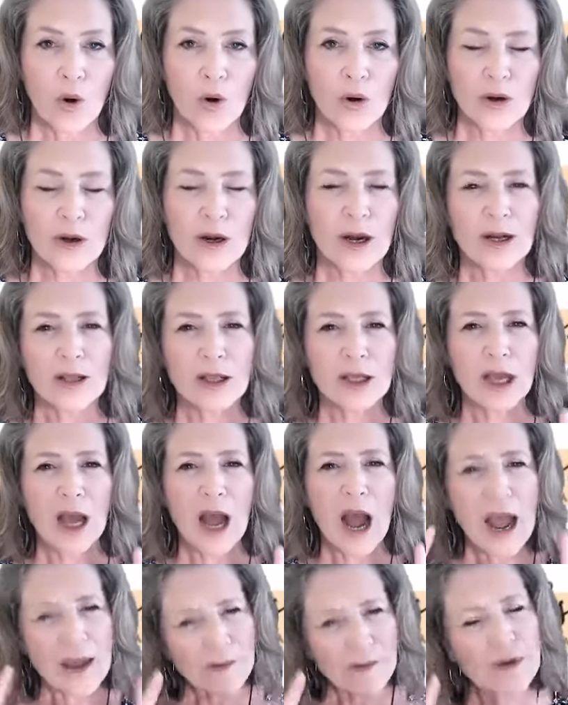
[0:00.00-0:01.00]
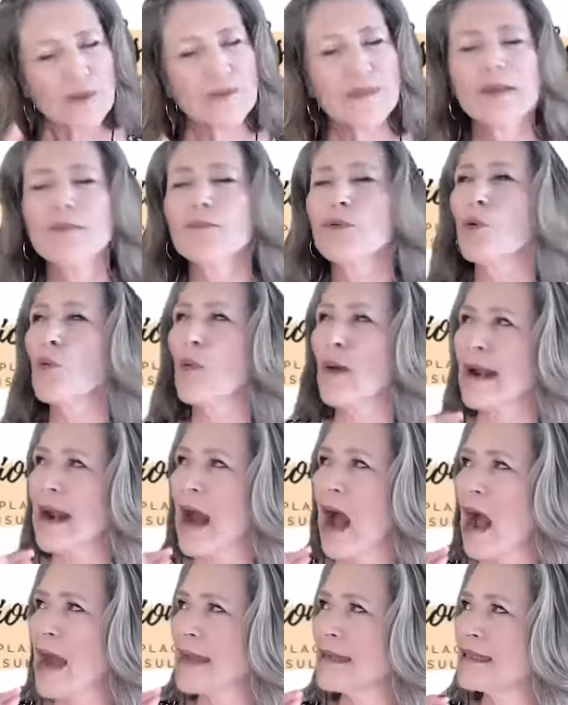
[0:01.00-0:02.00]
or I remember when
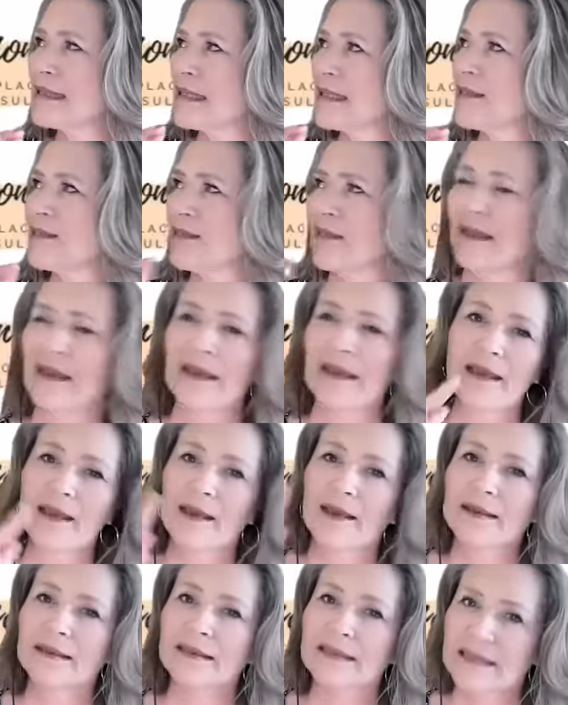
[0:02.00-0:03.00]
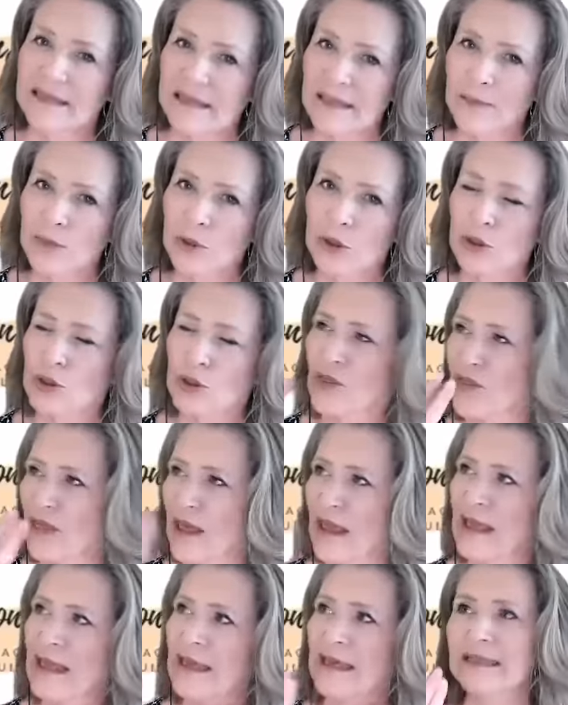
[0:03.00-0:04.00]
I did the similar
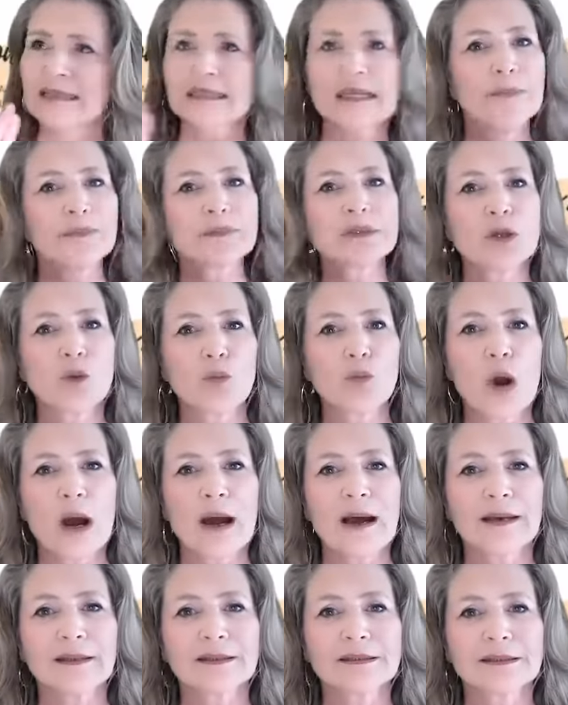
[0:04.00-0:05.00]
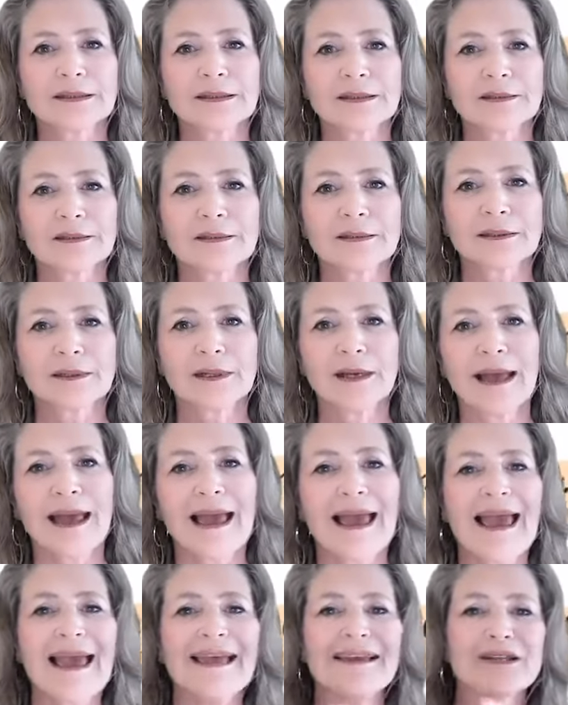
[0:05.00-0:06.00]
thing, except it was,
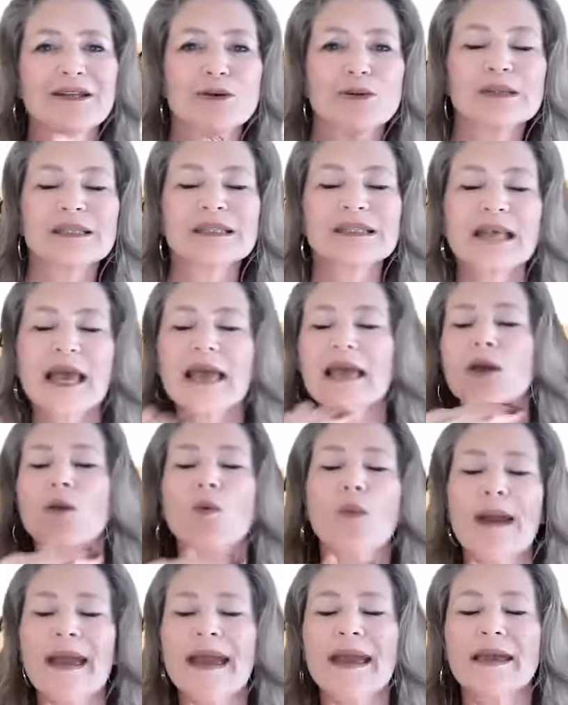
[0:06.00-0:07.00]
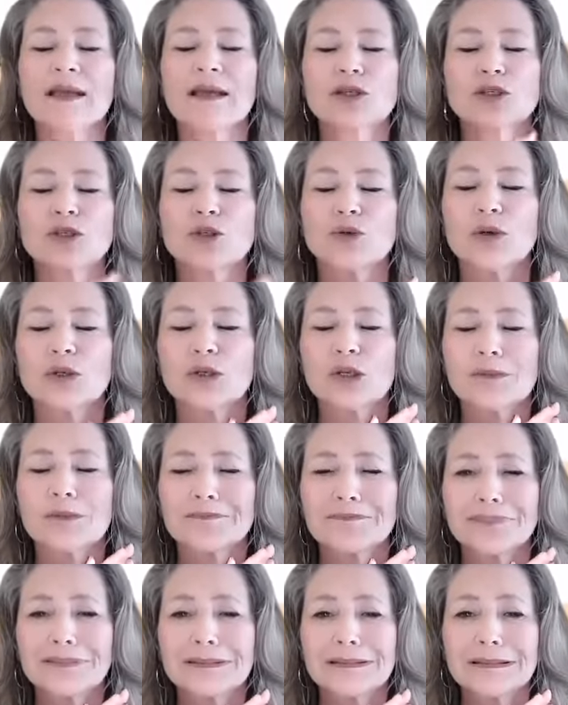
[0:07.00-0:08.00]
and you segue to a
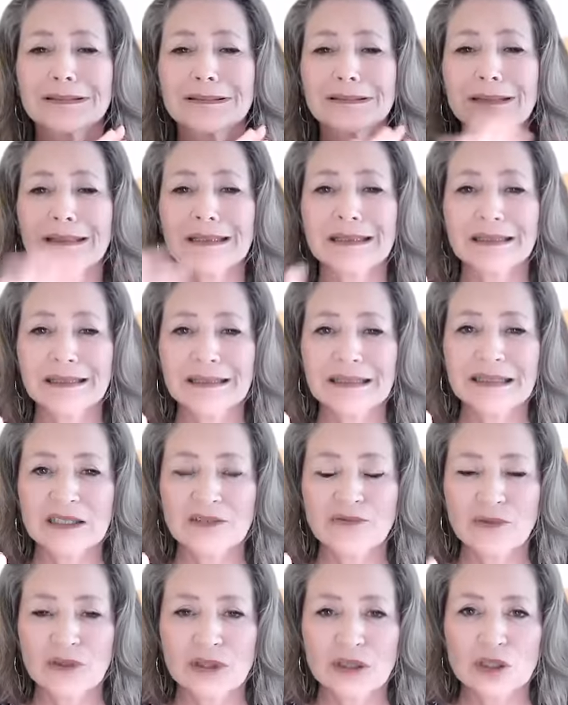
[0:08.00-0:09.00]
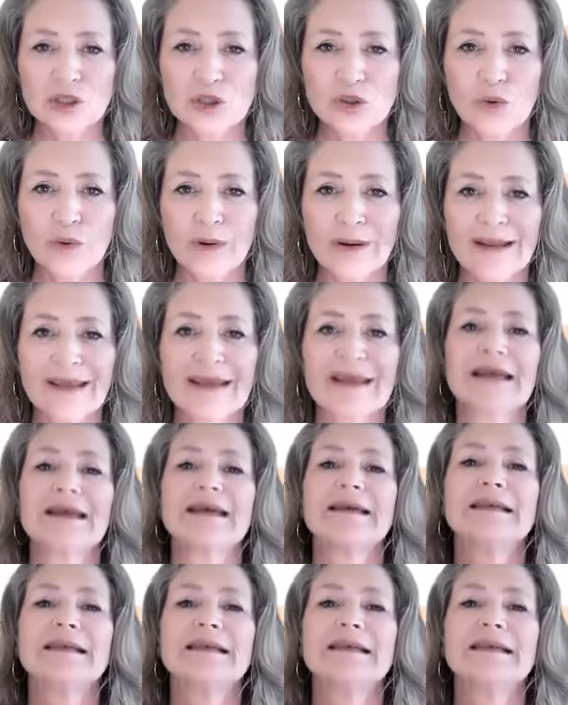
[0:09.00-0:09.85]
completely different story,